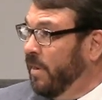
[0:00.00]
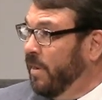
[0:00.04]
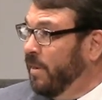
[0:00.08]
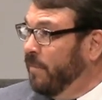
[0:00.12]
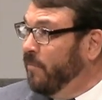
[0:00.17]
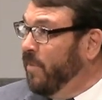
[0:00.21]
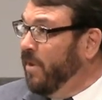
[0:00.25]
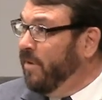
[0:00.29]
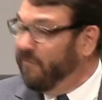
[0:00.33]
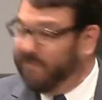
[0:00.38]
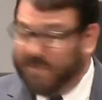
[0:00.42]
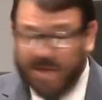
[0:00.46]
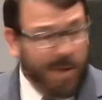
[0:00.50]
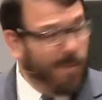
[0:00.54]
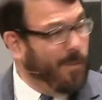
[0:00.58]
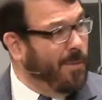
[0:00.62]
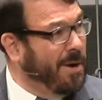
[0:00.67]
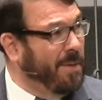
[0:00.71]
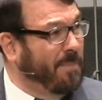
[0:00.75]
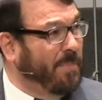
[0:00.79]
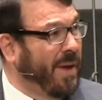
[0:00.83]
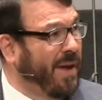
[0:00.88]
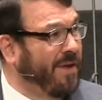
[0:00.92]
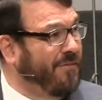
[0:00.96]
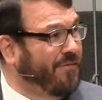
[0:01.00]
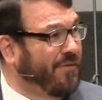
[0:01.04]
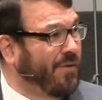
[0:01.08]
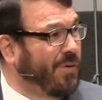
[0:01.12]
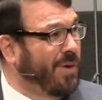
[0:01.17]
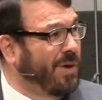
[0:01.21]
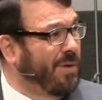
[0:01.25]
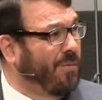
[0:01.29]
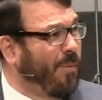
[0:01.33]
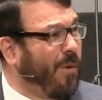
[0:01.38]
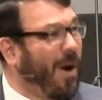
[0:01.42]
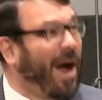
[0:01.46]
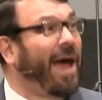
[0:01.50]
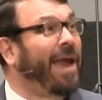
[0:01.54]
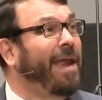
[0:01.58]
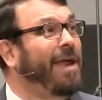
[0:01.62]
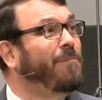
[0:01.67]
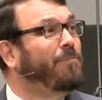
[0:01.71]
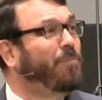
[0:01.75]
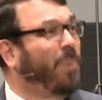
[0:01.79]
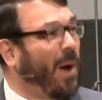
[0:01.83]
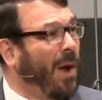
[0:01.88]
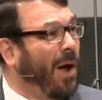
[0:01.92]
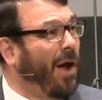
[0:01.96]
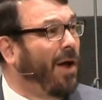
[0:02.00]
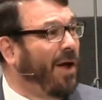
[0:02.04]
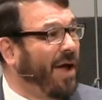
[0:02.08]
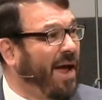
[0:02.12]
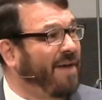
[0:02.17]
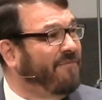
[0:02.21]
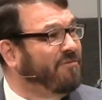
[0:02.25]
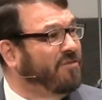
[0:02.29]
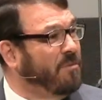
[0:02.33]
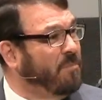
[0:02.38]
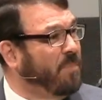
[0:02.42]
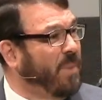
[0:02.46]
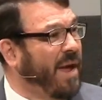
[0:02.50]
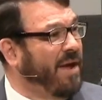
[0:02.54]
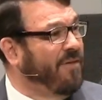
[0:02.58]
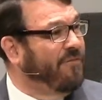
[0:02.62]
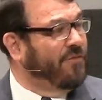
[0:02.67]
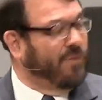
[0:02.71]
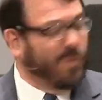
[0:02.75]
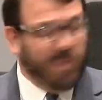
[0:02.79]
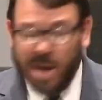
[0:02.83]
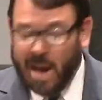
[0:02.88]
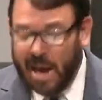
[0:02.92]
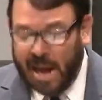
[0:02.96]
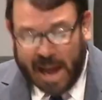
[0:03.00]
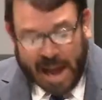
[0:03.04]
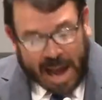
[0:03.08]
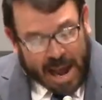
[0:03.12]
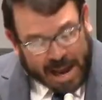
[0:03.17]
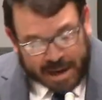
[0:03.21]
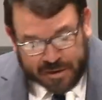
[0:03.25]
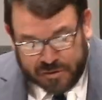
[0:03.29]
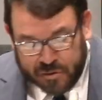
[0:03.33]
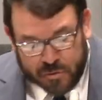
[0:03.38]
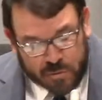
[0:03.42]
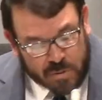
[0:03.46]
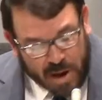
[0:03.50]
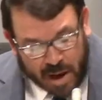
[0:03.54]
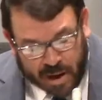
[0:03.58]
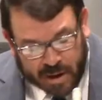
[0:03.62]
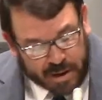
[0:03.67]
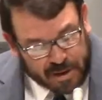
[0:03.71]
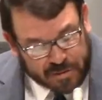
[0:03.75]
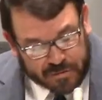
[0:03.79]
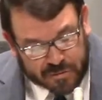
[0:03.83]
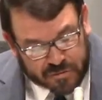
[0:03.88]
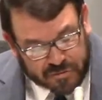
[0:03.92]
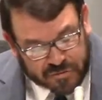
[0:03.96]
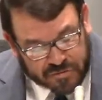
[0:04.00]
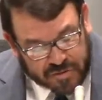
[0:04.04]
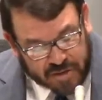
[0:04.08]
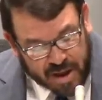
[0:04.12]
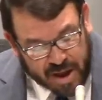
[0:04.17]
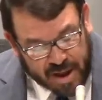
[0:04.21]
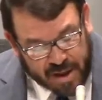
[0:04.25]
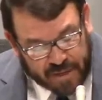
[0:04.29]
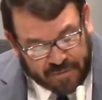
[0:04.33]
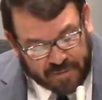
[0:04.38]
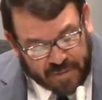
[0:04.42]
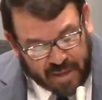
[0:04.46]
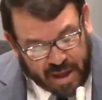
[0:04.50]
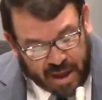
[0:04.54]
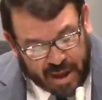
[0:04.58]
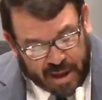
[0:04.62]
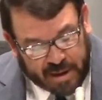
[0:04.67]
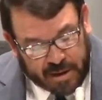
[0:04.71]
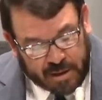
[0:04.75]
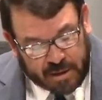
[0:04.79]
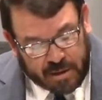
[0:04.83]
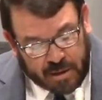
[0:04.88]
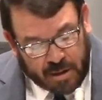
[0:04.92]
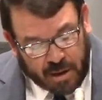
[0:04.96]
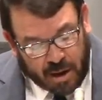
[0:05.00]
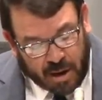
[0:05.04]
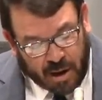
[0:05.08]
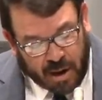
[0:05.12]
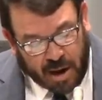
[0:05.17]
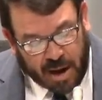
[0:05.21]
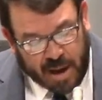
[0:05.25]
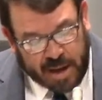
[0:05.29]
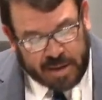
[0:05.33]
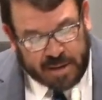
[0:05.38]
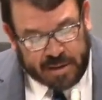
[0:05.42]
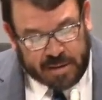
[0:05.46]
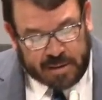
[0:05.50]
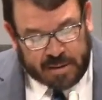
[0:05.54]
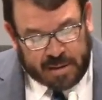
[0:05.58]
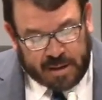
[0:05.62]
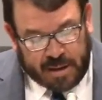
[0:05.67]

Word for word: I mean, if they want to pay for it, why did Paul have to pay for it? I do not understand that. All right?